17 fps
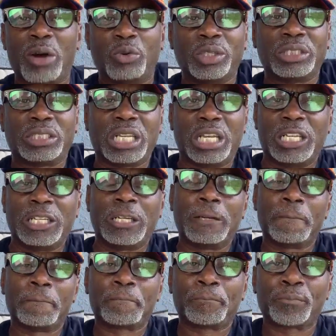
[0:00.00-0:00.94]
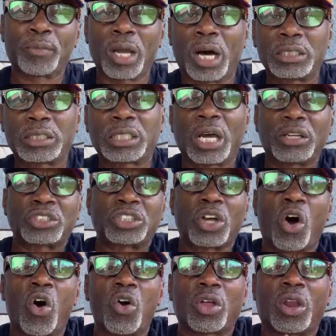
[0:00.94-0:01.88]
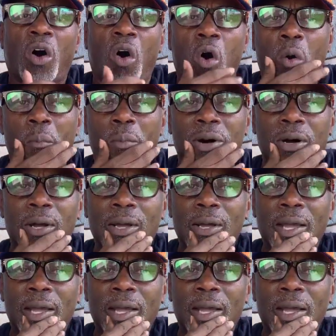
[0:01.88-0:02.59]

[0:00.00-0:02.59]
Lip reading: was in Tulsa, Oklahoma.